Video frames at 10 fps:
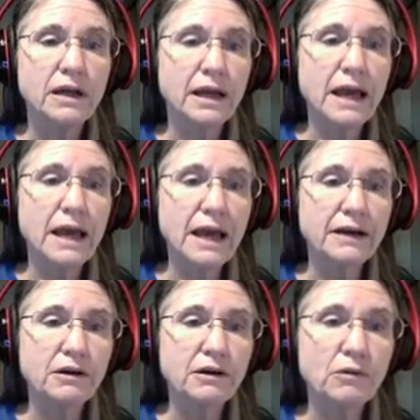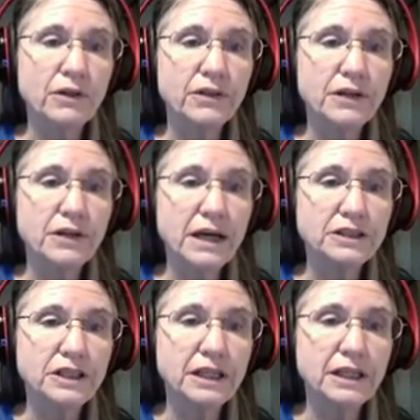an echo with the
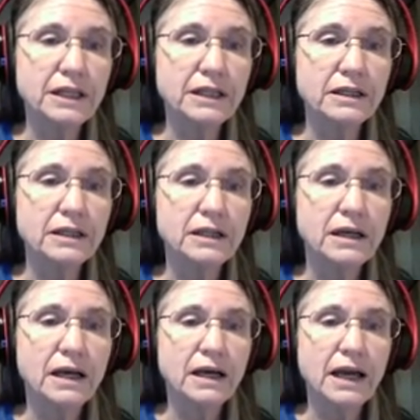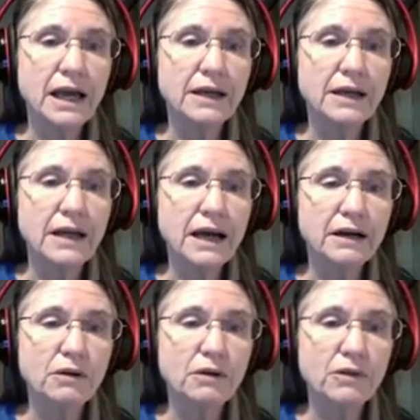-e, and an
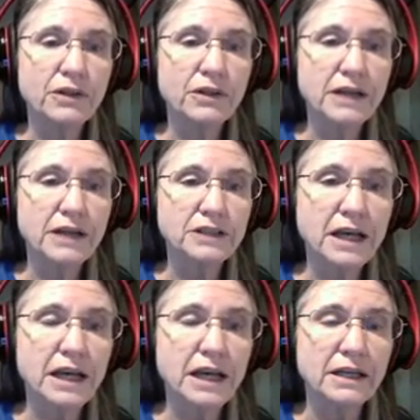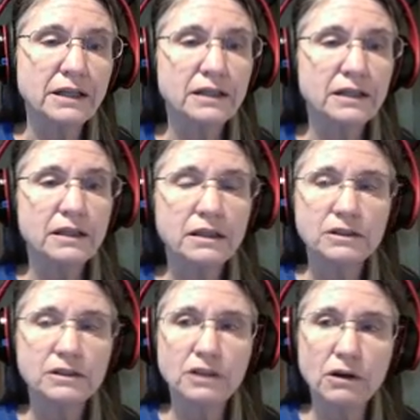echo with the -n.
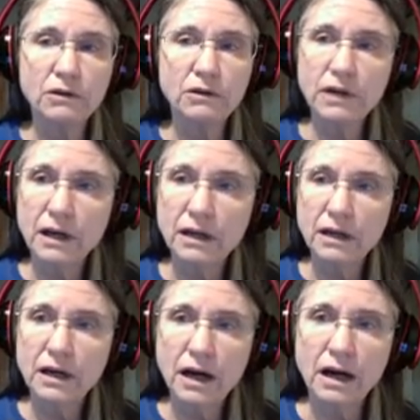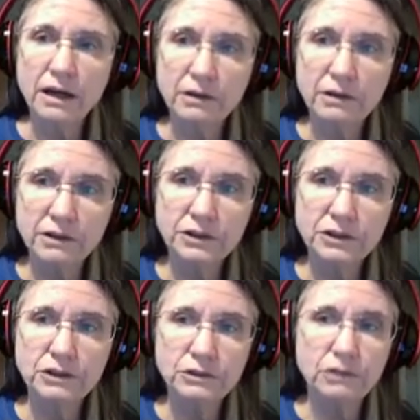So I urge
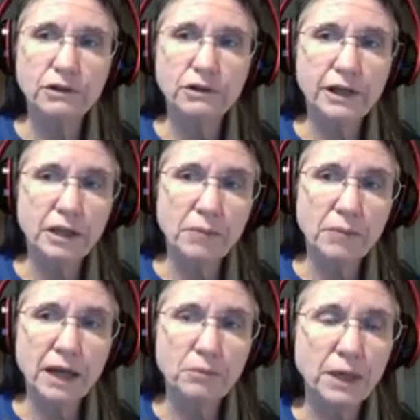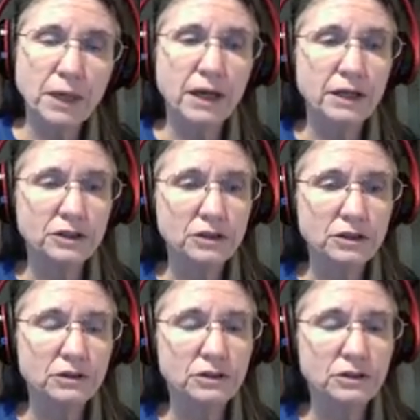you to look in the man page
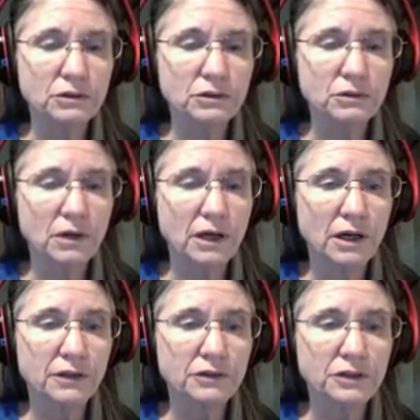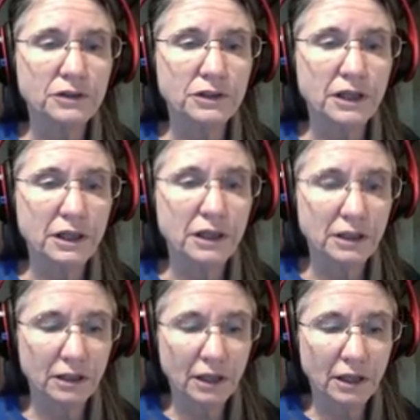to
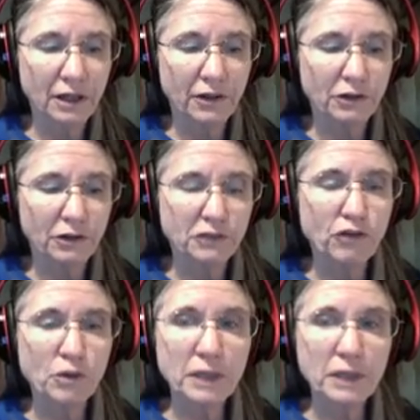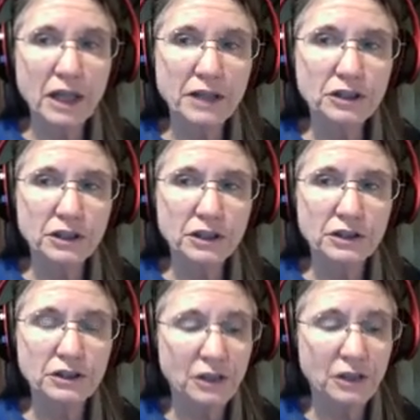understand those formulations